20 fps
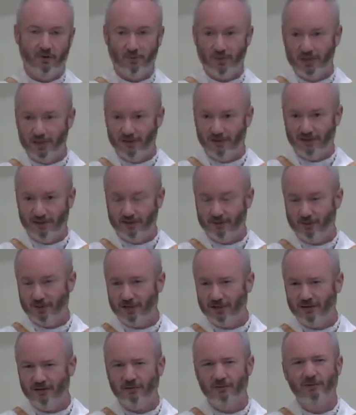We give it
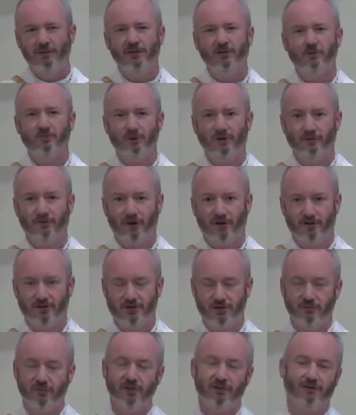a little bit of
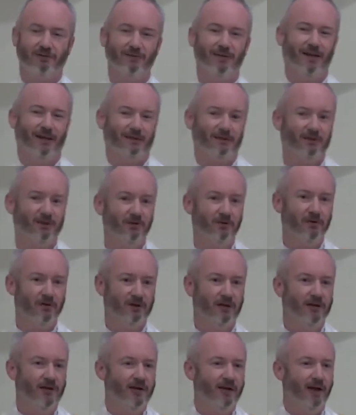oxygen. Like, yeah, you know
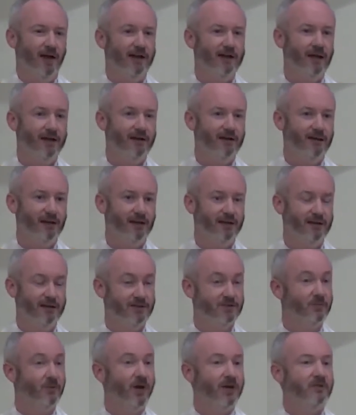what? I kind of like
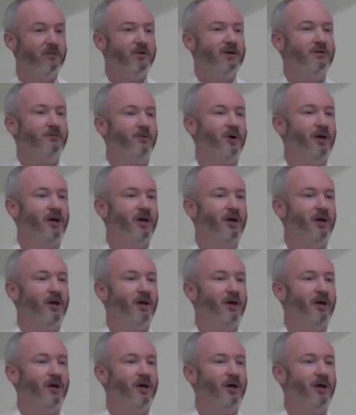this. Why do we